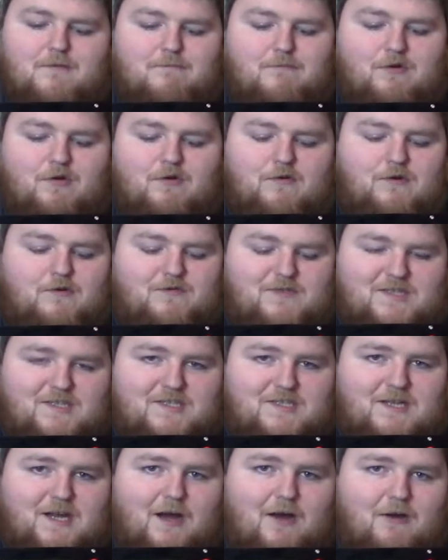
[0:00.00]
Perusa
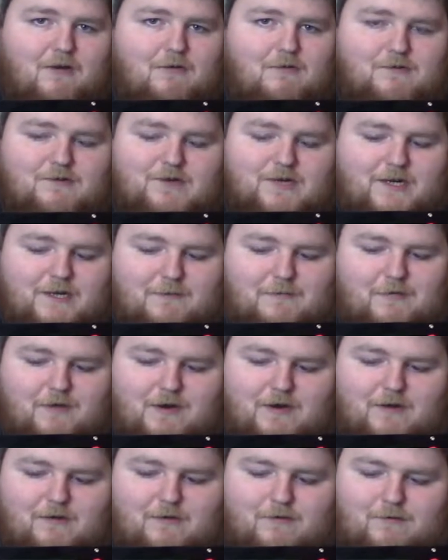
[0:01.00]
style 3D
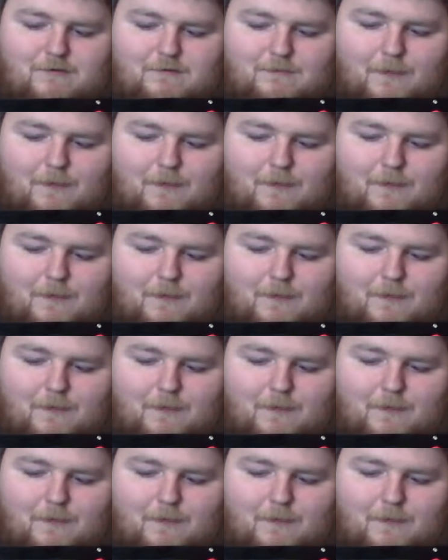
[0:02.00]
printer.